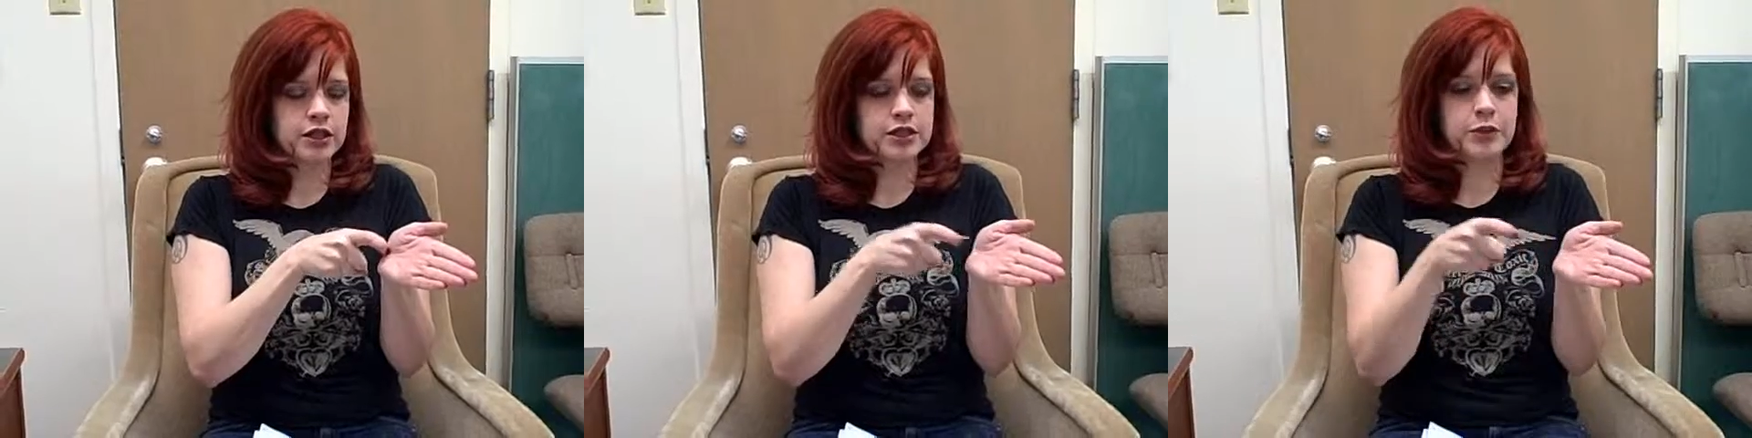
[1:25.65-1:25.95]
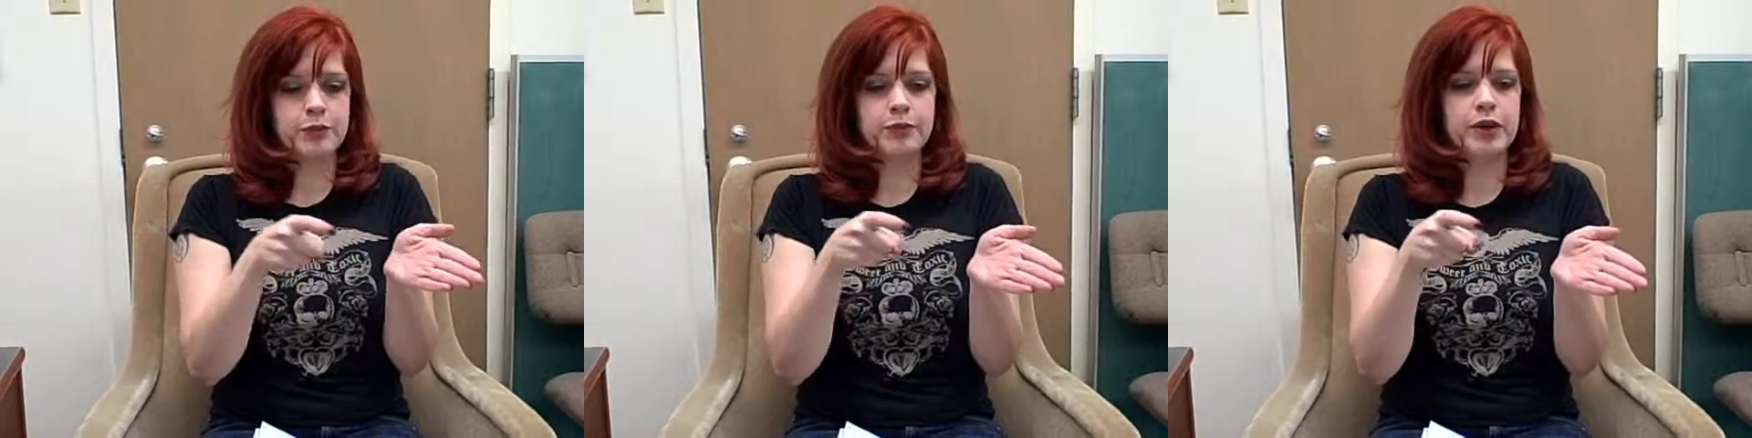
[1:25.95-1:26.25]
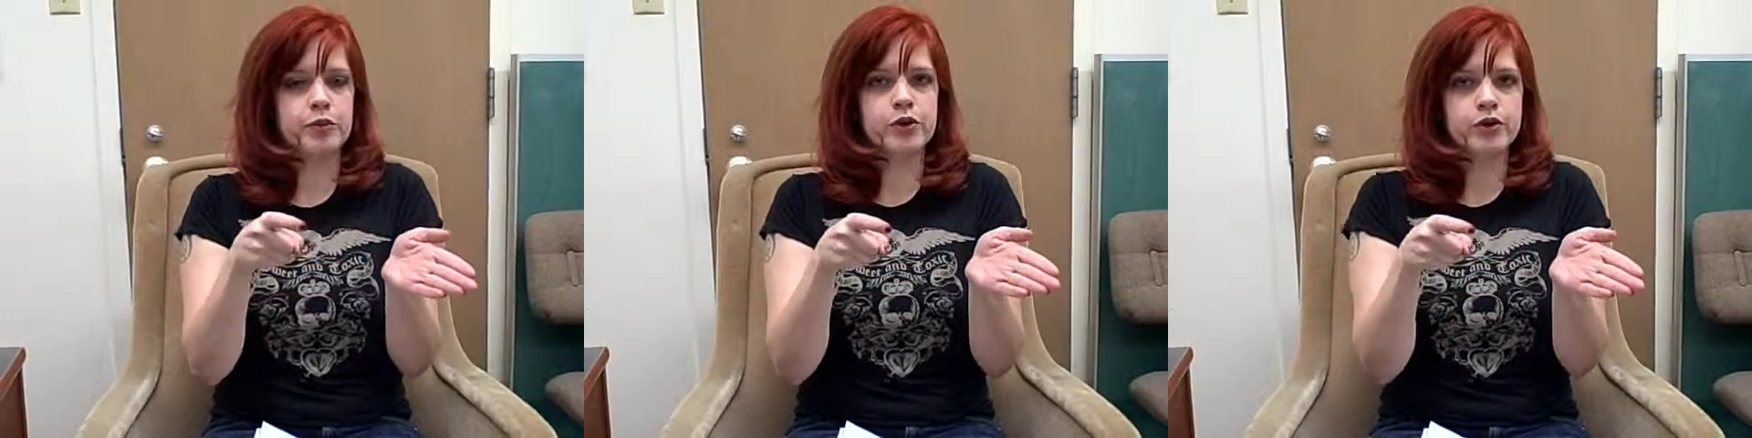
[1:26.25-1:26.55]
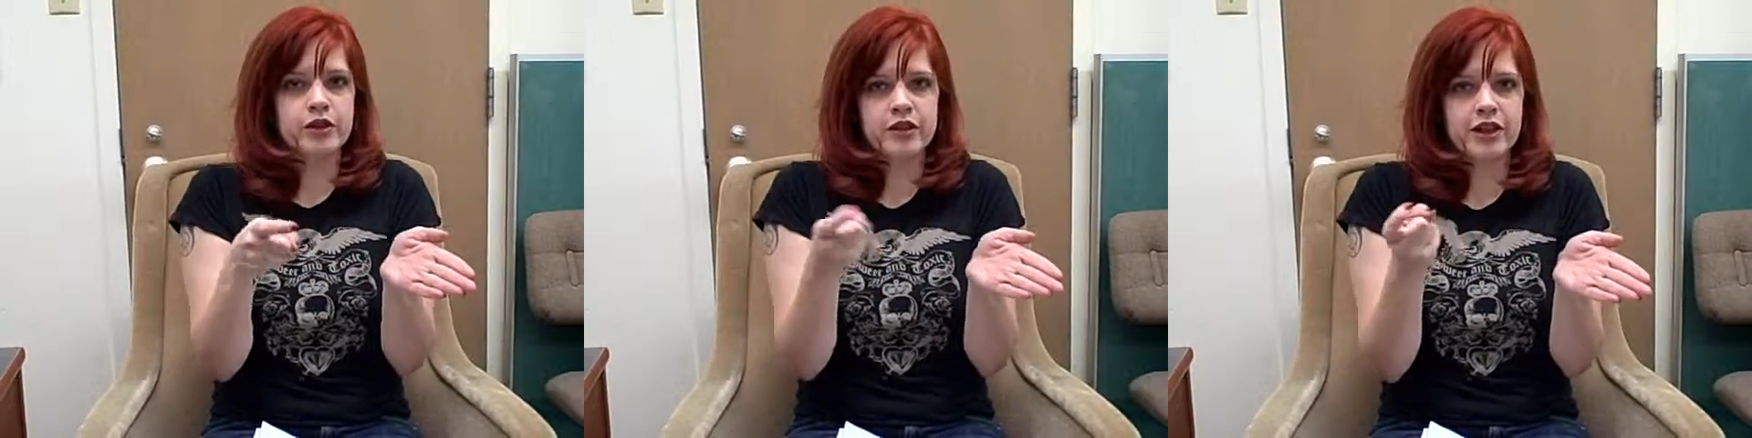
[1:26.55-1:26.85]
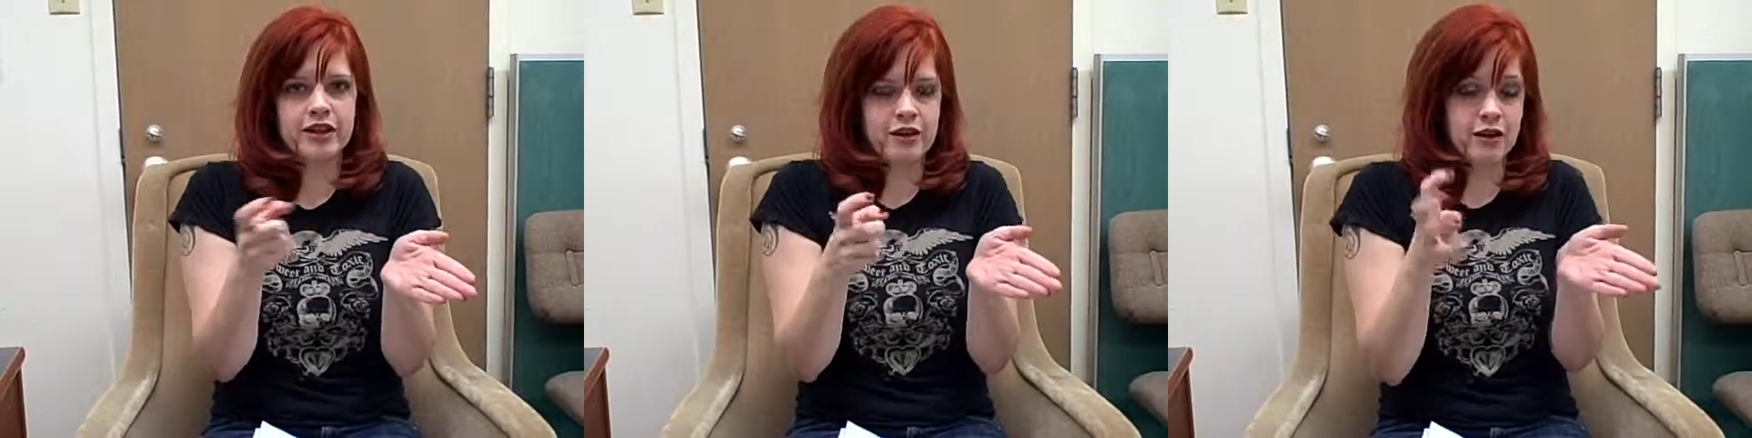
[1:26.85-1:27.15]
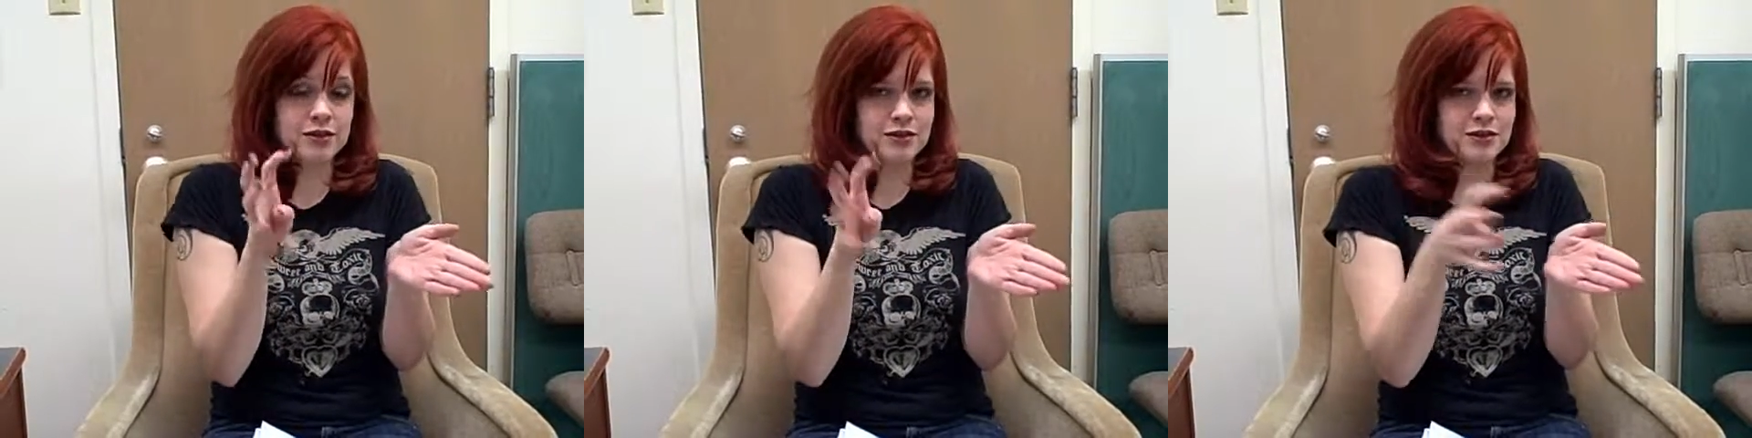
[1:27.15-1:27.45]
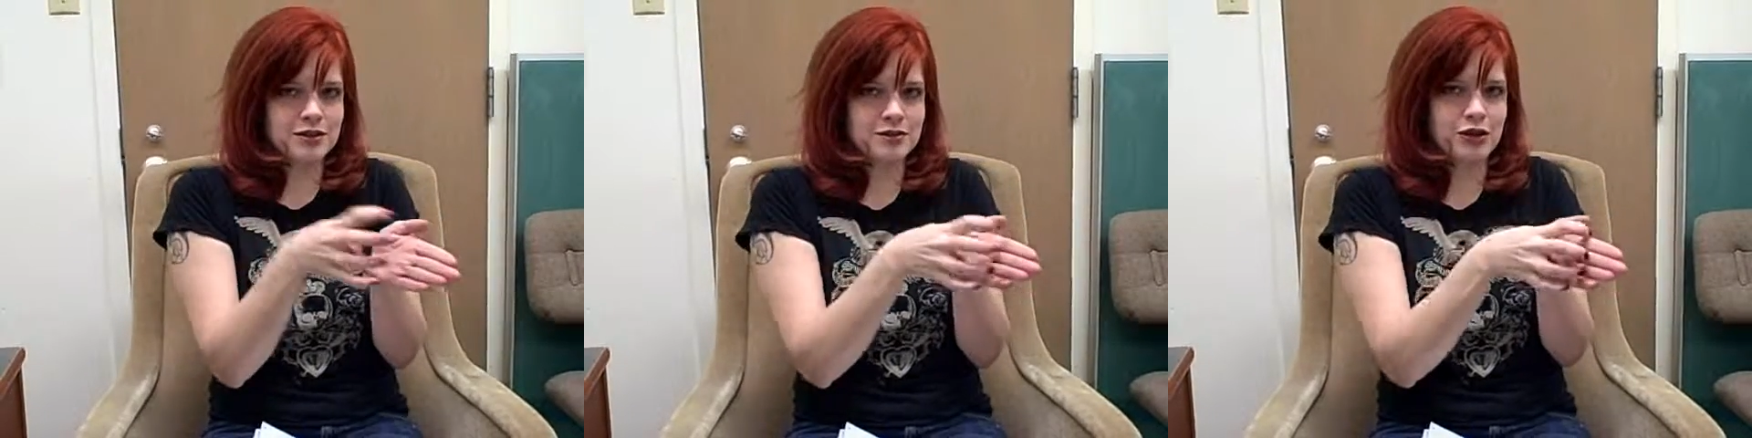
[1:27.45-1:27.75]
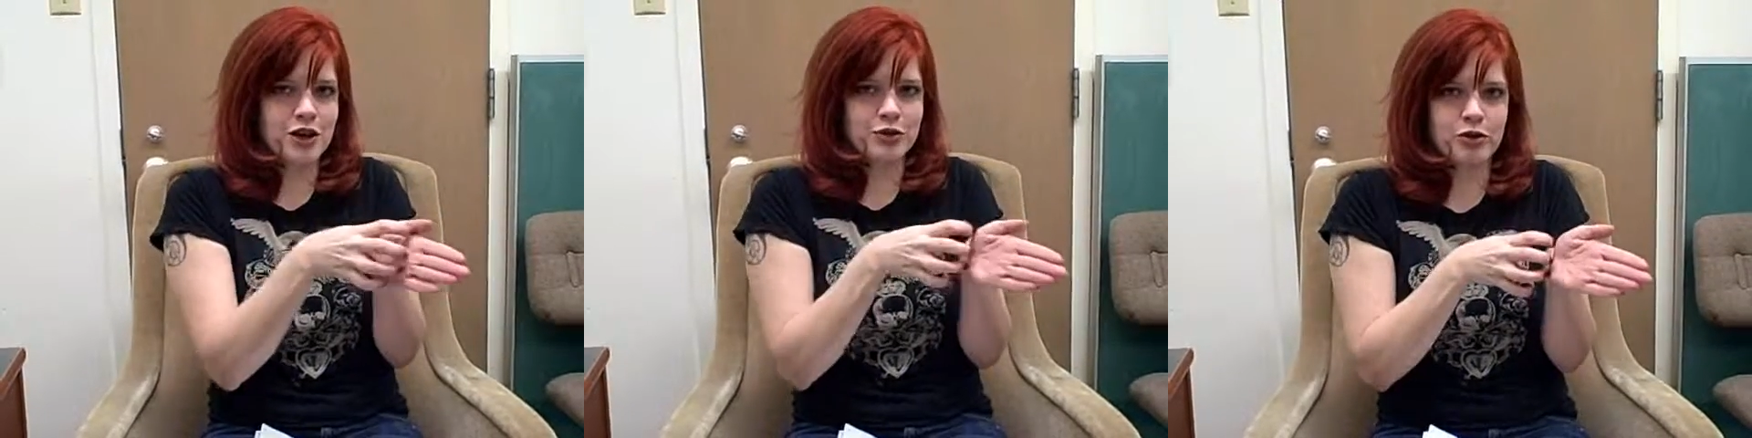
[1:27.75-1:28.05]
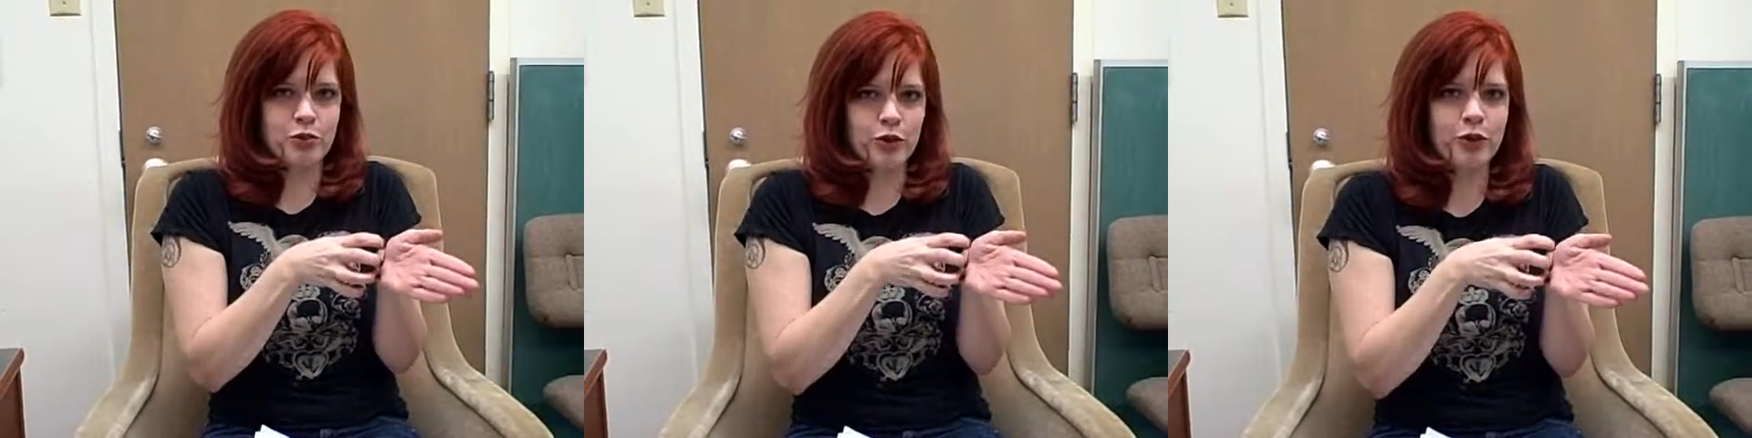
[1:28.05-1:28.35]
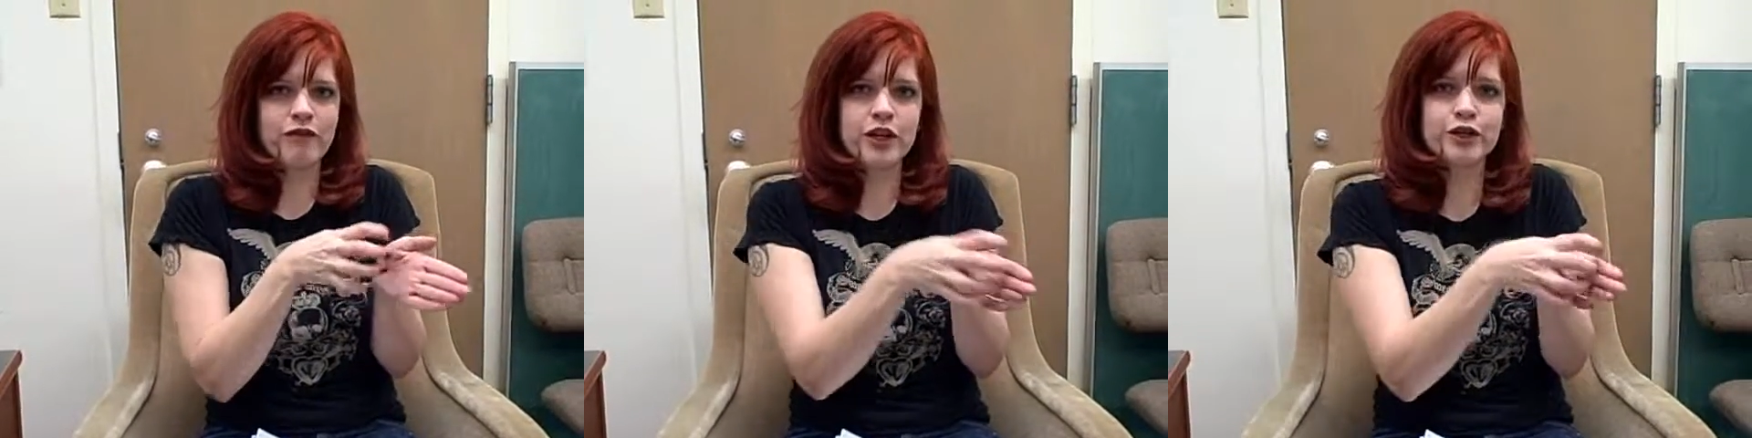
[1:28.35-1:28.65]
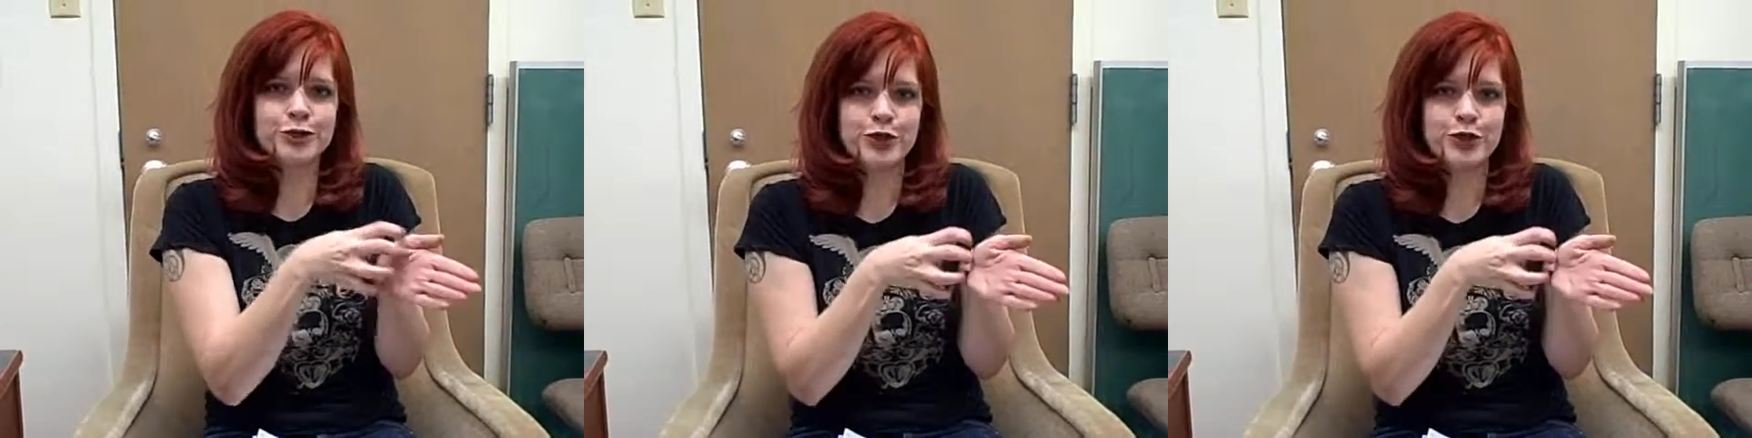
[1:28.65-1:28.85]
Some people like us scratch with more than one finger,